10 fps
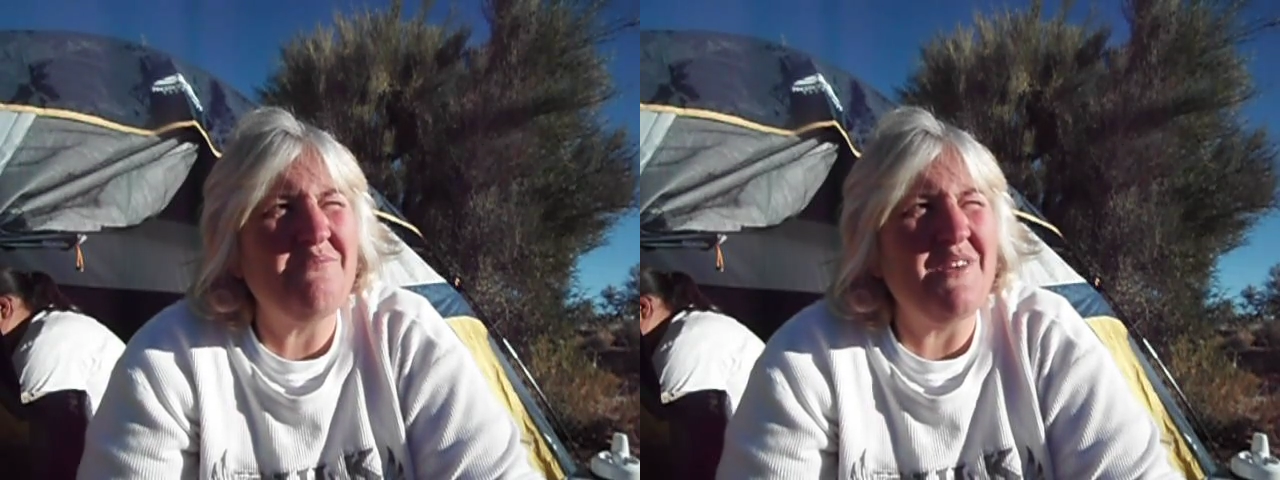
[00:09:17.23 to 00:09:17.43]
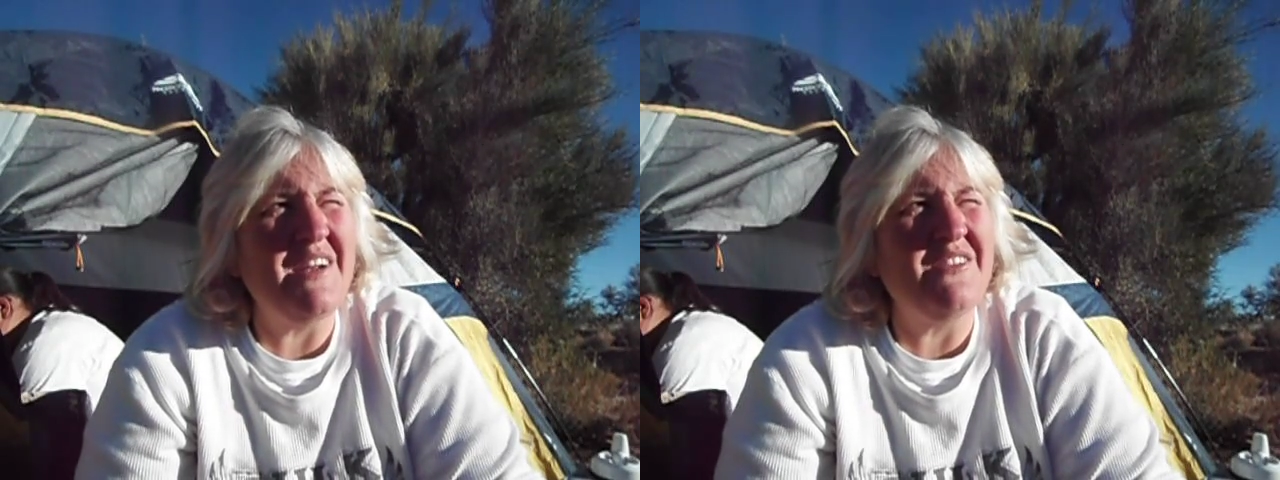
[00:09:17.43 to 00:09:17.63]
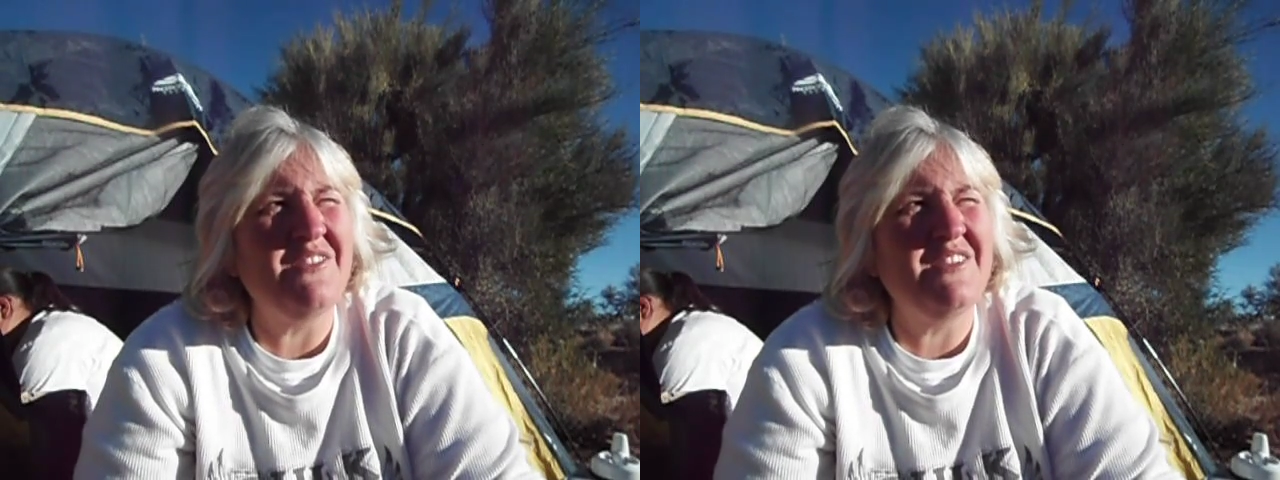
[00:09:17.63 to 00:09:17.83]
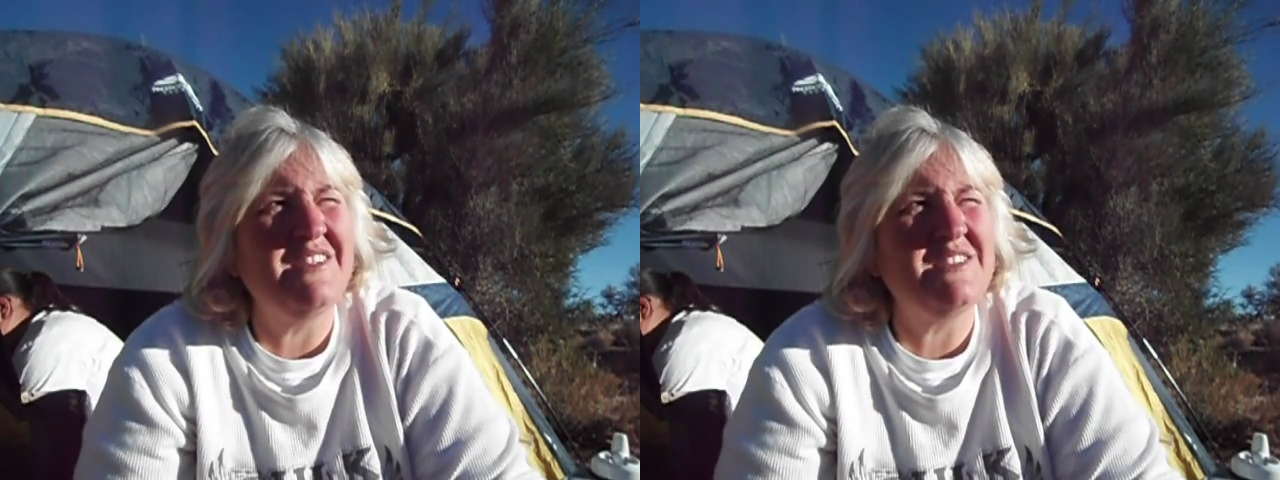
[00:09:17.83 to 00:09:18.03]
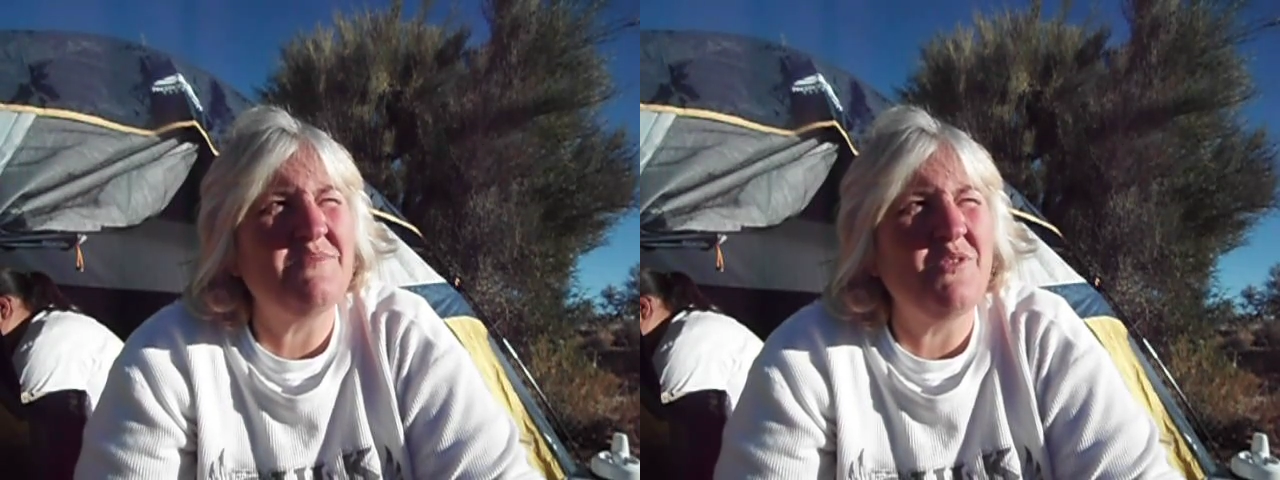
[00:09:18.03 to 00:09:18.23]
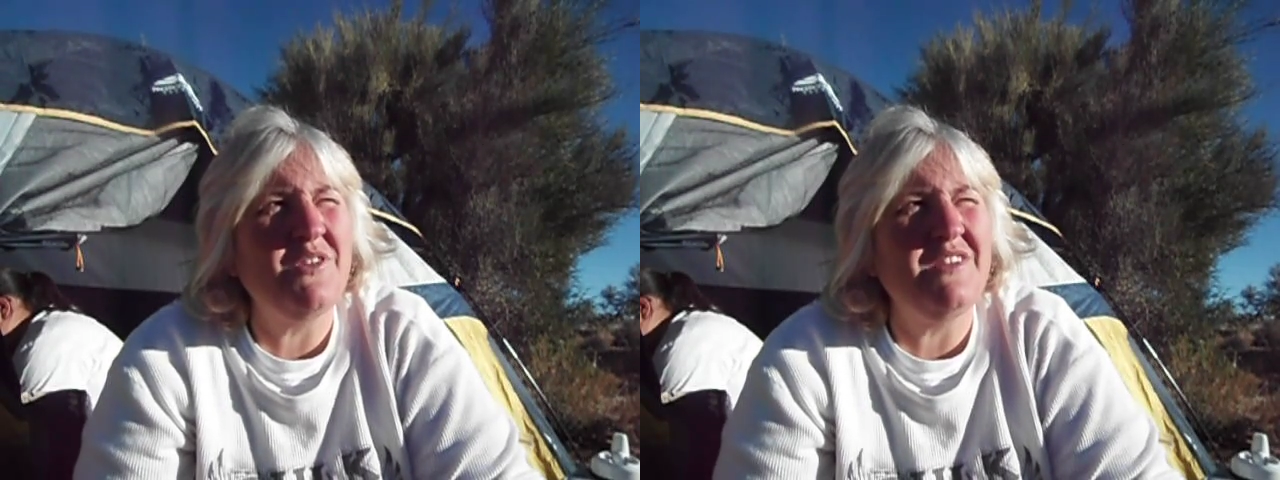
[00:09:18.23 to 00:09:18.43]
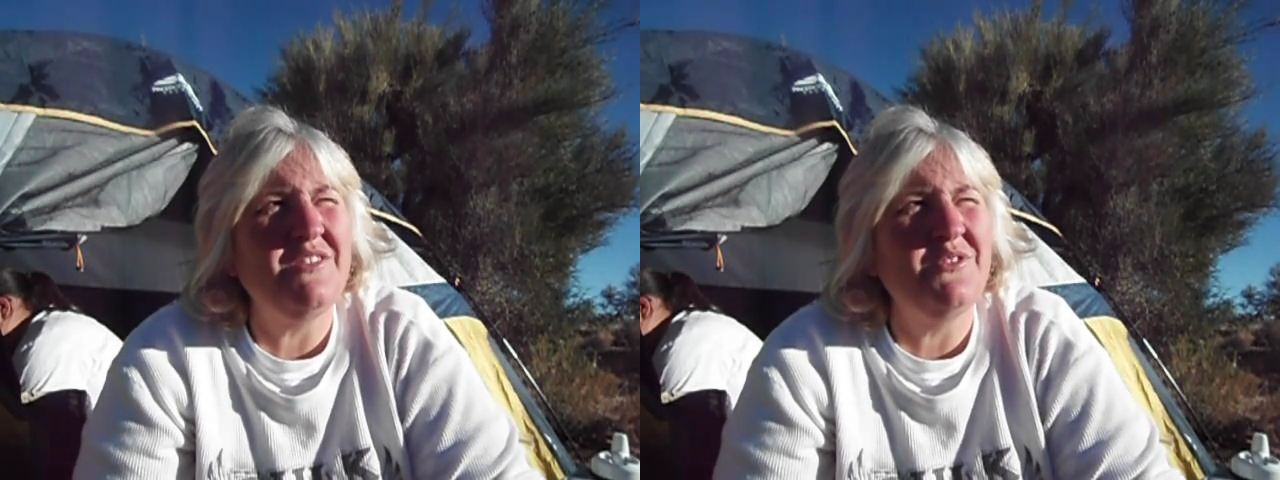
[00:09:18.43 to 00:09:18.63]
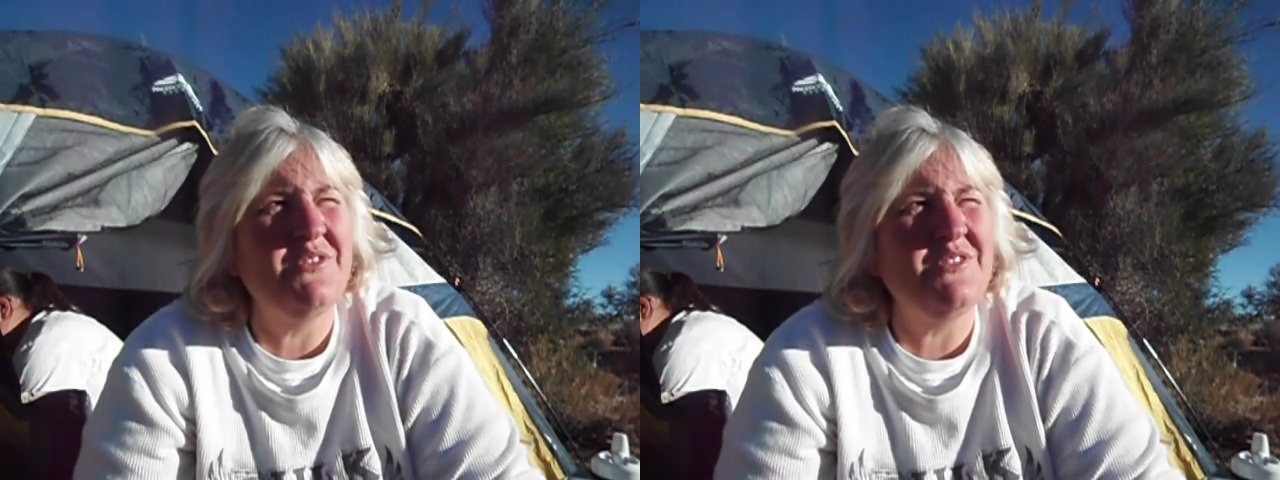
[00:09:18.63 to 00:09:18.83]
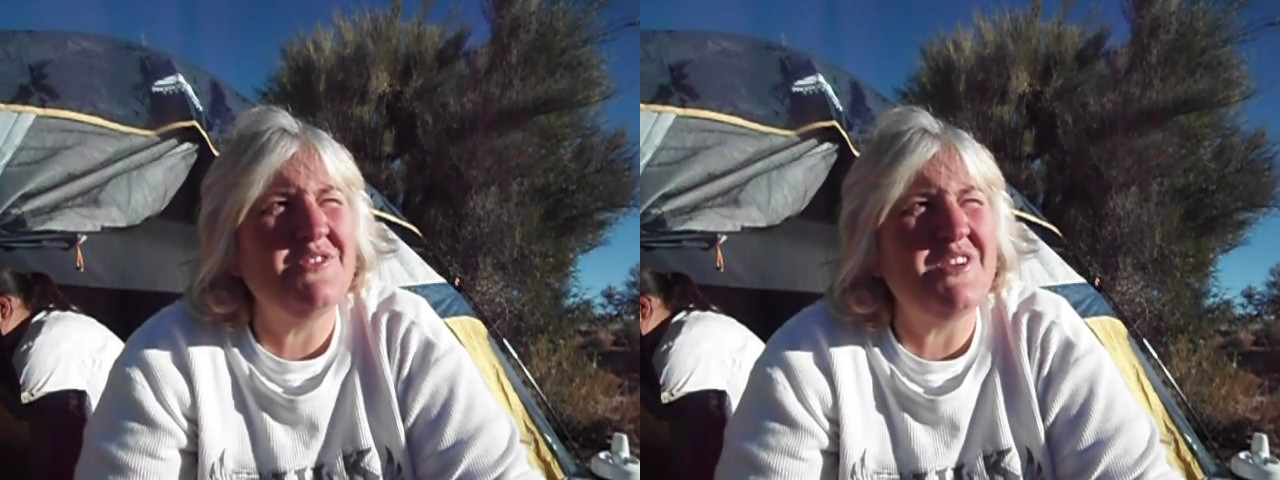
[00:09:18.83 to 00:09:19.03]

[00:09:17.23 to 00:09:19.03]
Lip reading: bright and early this morning doing their